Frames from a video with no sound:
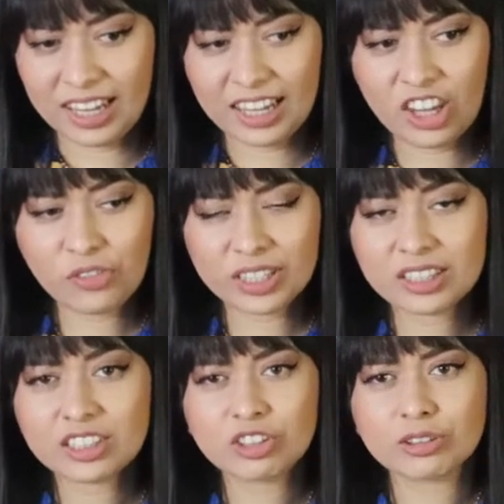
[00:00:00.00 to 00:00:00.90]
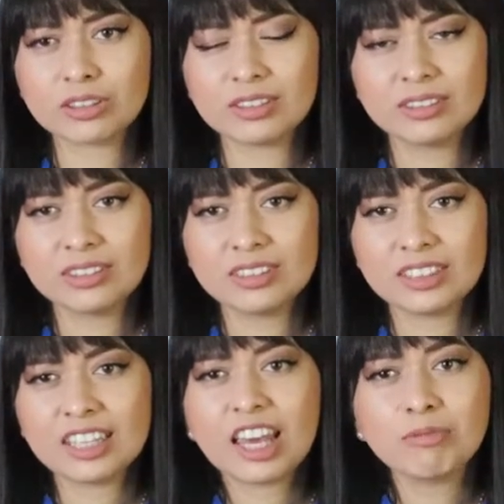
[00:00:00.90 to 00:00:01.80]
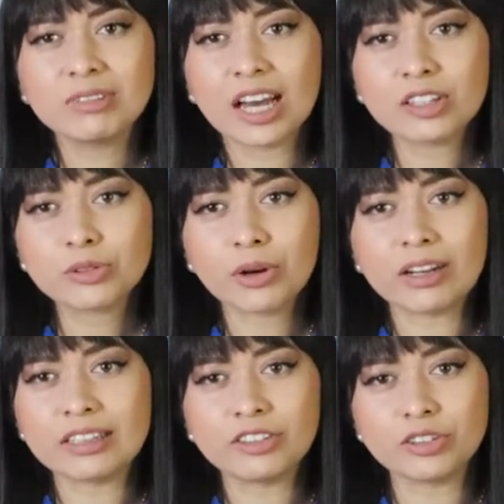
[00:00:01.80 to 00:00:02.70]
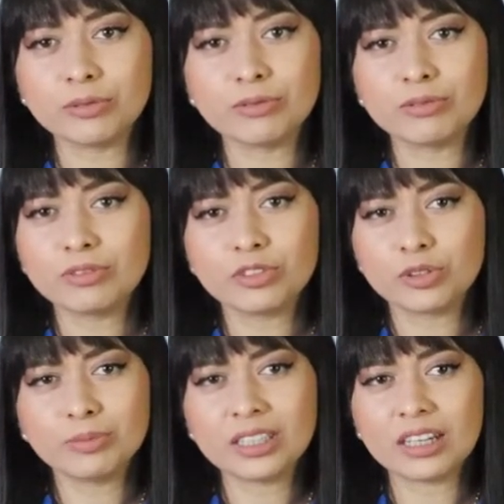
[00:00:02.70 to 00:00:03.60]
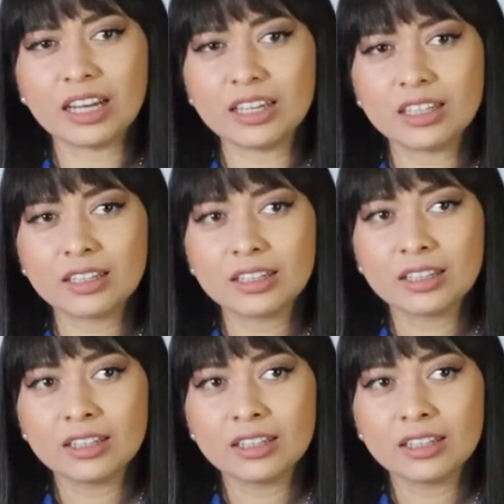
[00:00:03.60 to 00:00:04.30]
And everything just came naturally to me, like,